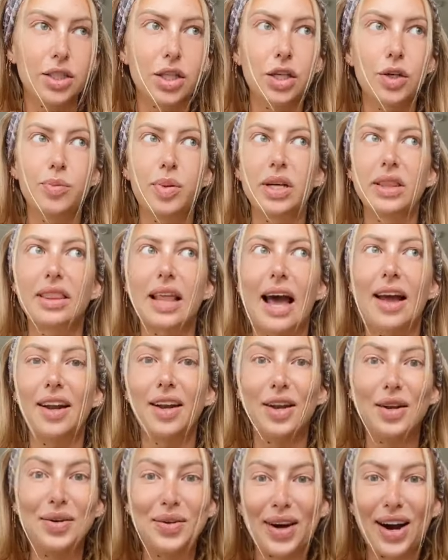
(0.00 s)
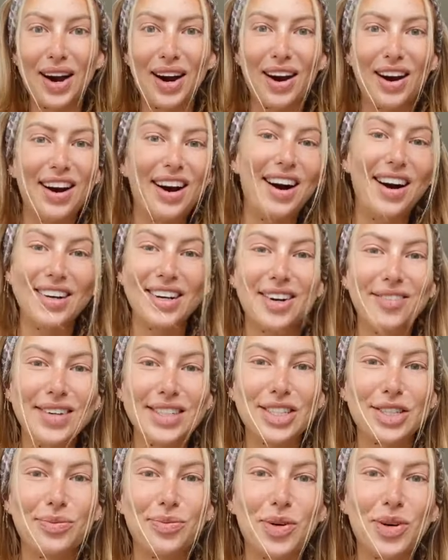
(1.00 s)
So you put that new car on your
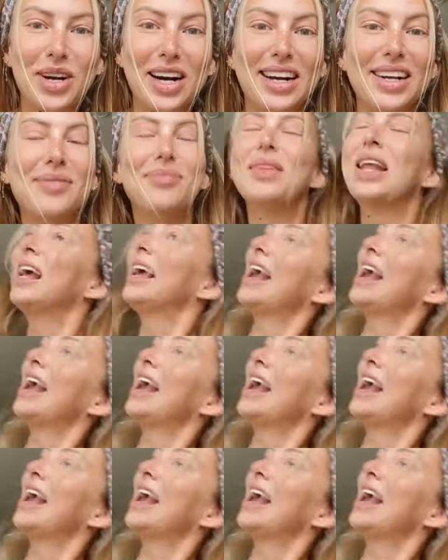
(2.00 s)
vision board.